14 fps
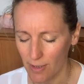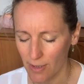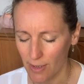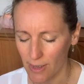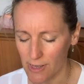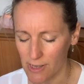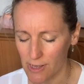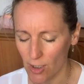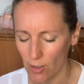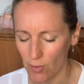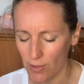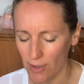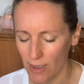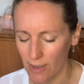And
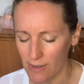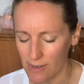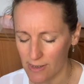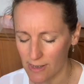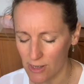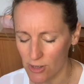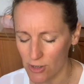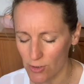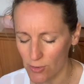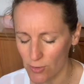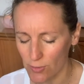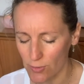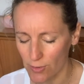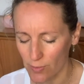so the answer
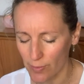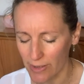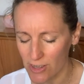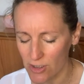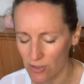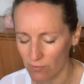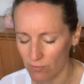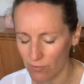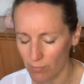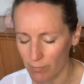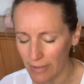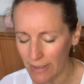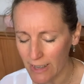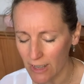to the question for
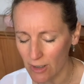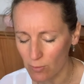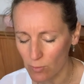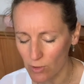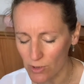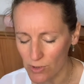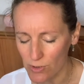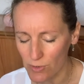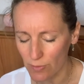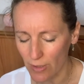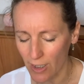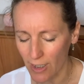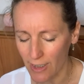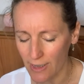me, what do
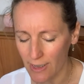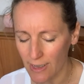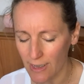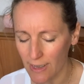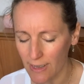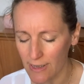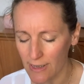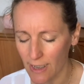I need?